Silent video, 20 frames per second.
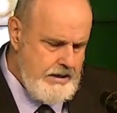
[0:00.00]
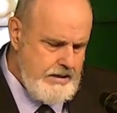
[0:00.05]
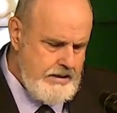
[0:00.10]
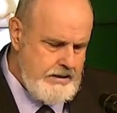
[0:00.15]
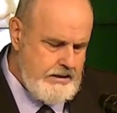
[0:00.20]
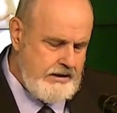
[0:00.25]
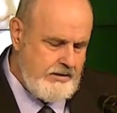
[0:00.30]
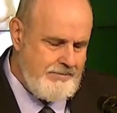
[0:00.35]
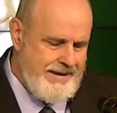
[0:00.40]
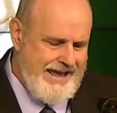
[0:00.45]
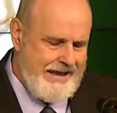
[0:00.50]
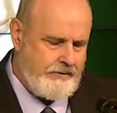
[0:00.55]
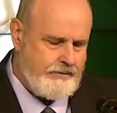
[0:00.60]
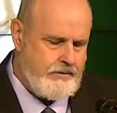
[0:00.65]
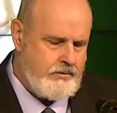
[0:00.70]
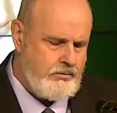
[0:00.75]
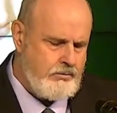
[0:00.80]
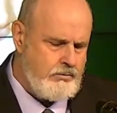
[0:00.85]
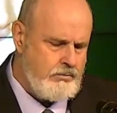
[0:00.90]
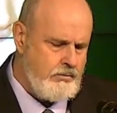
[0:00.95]
In
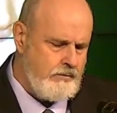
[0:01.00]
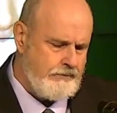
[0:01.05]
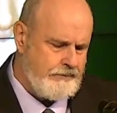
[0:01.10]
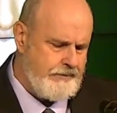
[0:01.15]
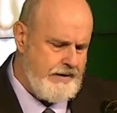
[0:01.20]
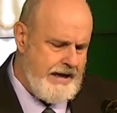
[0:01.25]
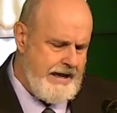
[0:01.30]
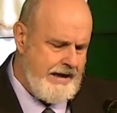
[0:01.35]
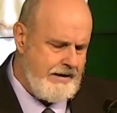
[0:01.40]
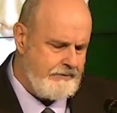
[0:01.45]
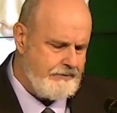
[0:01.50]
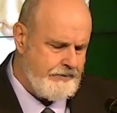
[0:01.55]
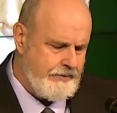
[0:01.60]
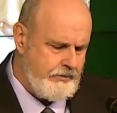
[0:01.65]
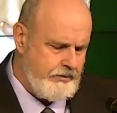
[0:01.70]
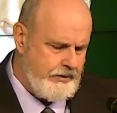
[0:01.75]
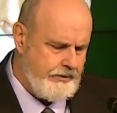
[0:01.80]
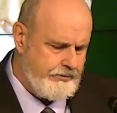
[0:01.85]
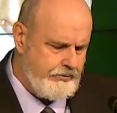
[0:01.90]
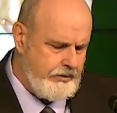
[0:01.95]
Matthew
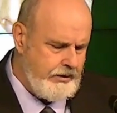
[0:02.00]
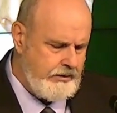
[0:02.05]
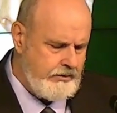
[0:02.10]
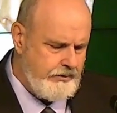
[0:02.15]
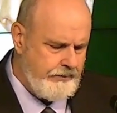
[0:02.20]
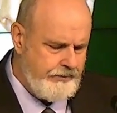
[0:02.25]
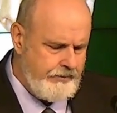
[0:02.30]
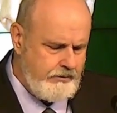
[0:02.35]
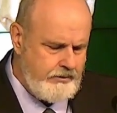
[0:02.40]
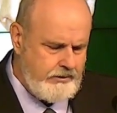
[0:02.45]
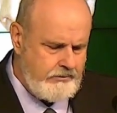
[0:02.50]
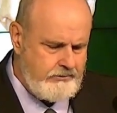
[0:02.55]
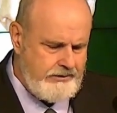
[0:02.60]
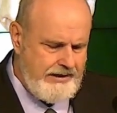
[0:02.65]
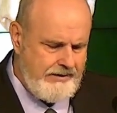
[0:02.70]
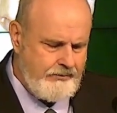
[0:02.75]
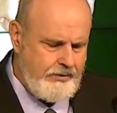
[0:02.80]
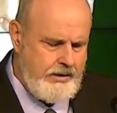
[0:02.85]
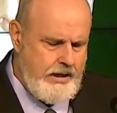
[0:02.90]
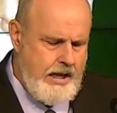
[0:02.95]
5:33 to
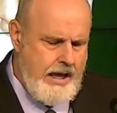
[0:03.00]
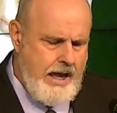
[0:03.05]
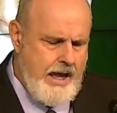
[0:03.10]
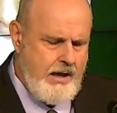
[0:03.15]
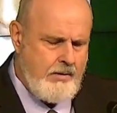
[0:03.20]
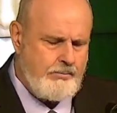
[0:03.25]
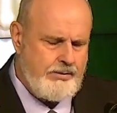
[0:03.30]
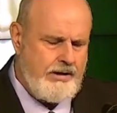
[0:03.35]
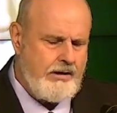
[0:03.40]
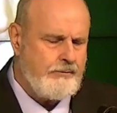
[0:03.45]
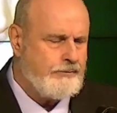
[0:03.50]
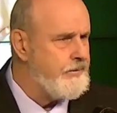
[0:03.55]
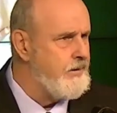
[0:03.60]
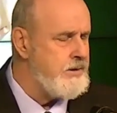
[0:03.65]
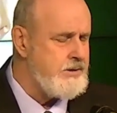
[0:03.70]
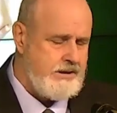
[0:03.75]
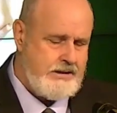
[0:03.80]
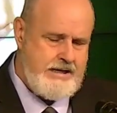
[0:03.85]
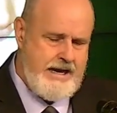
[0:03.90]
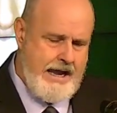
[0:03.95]
37,
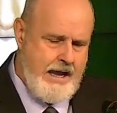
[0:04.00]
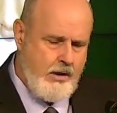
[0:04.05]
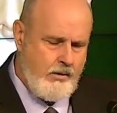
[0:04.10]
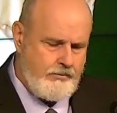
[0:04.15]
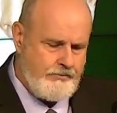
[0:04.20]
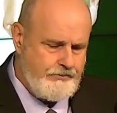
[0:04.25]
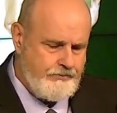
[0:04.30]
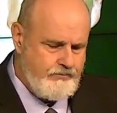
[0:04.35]
paraphrasing now,